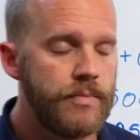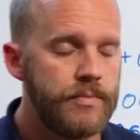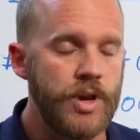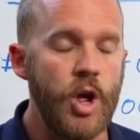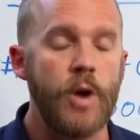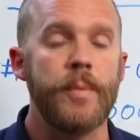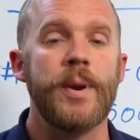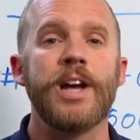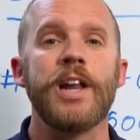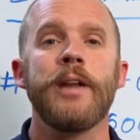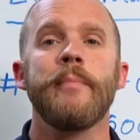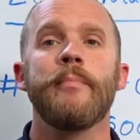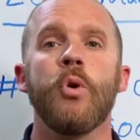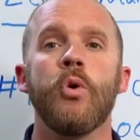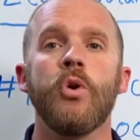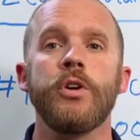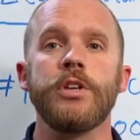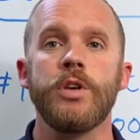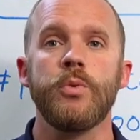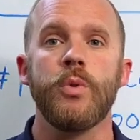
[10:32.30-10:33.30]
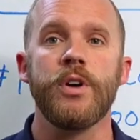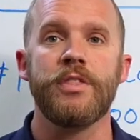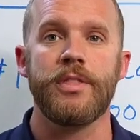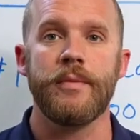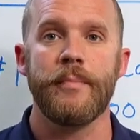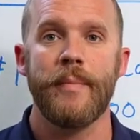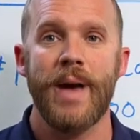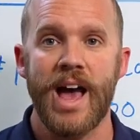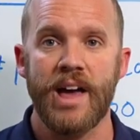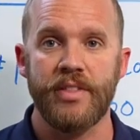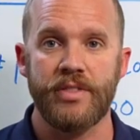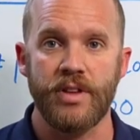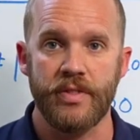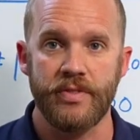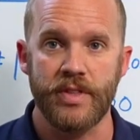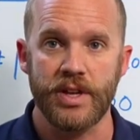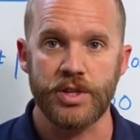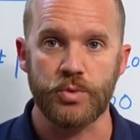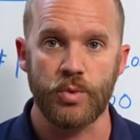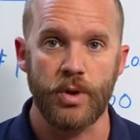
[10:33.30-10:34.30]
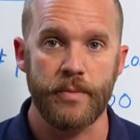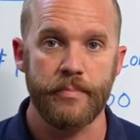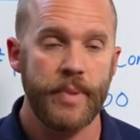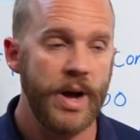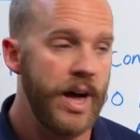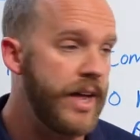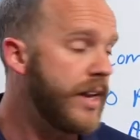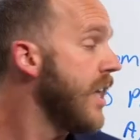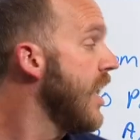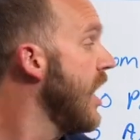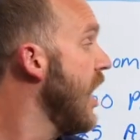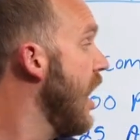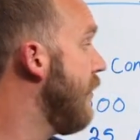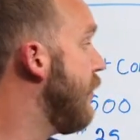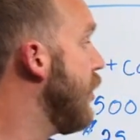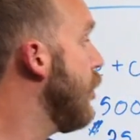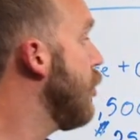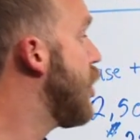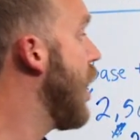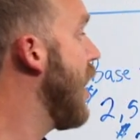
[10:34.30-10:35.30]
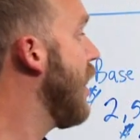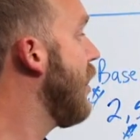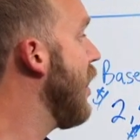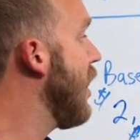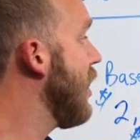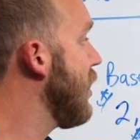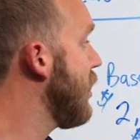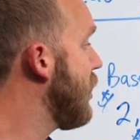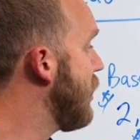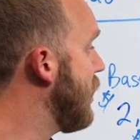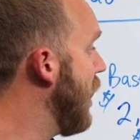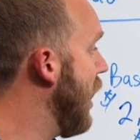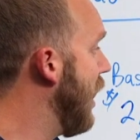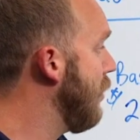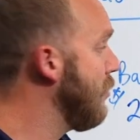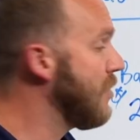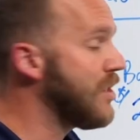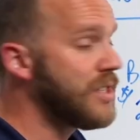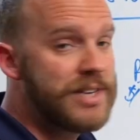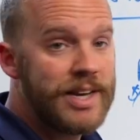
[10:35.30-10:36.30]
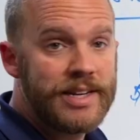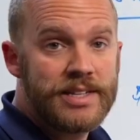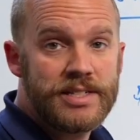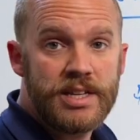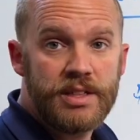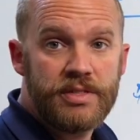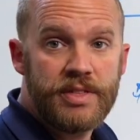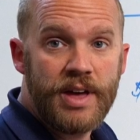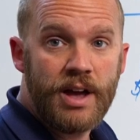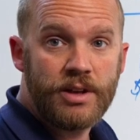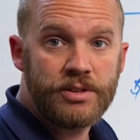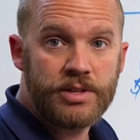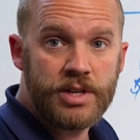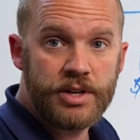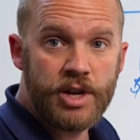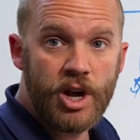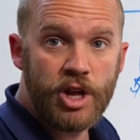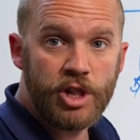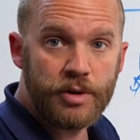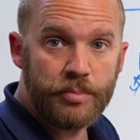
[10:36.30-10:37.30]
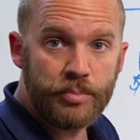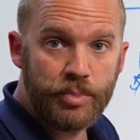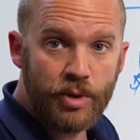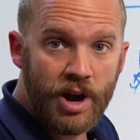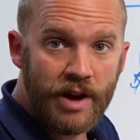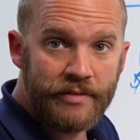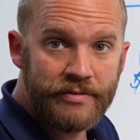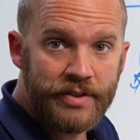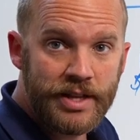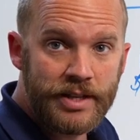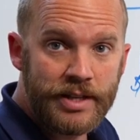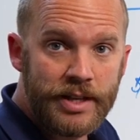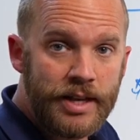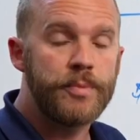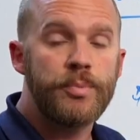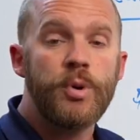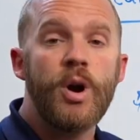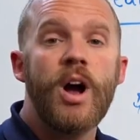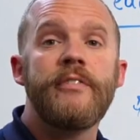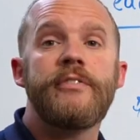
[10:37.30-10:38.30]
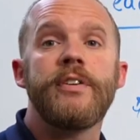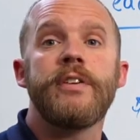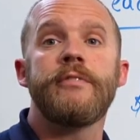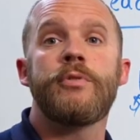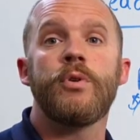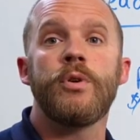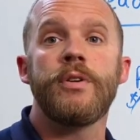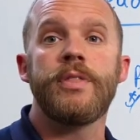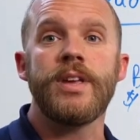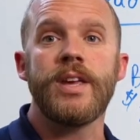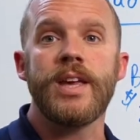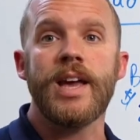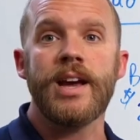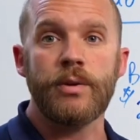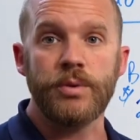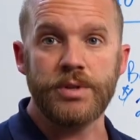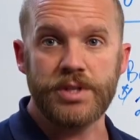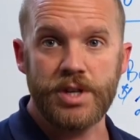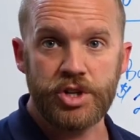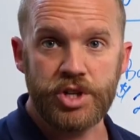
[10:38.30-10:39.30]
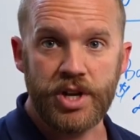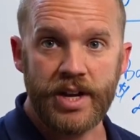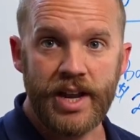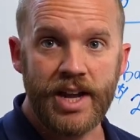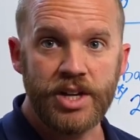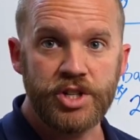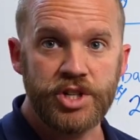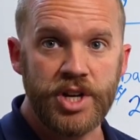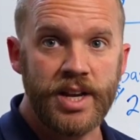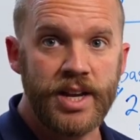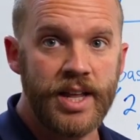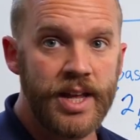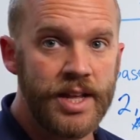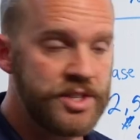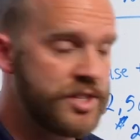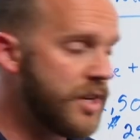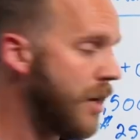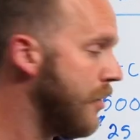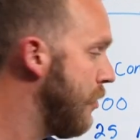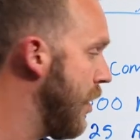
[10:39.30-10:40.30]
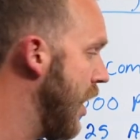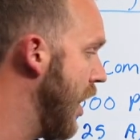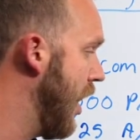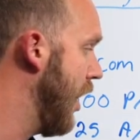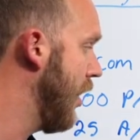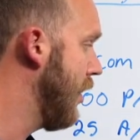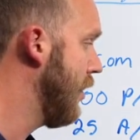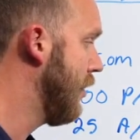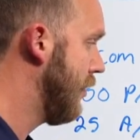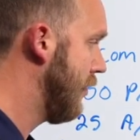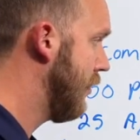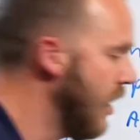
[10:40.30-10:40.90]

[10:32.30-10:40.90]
Now, I'm not going to bore you with the math on this one, but if you take that same $60,000 profit, the profit for the acquisition agent ends up being,